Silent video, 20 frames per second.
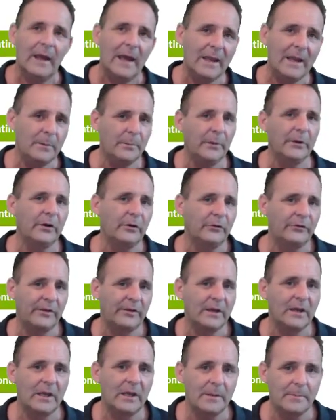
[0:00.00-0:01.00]
Anybody who's
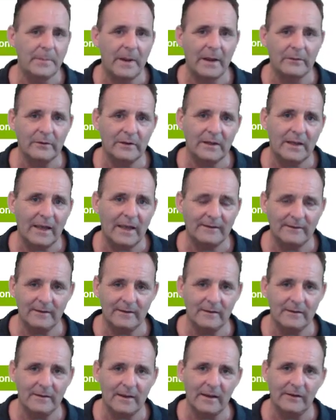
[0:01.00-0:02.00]
thinking about
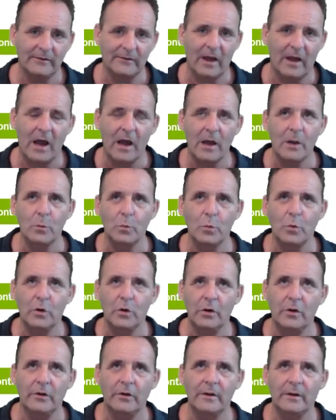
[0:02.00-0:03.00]
getting this, I
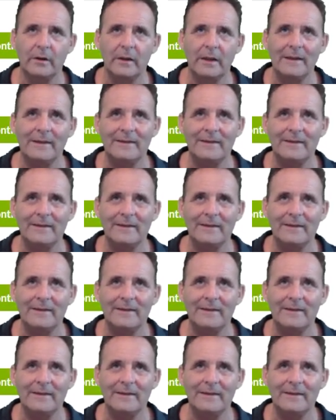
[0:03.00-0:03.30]
would,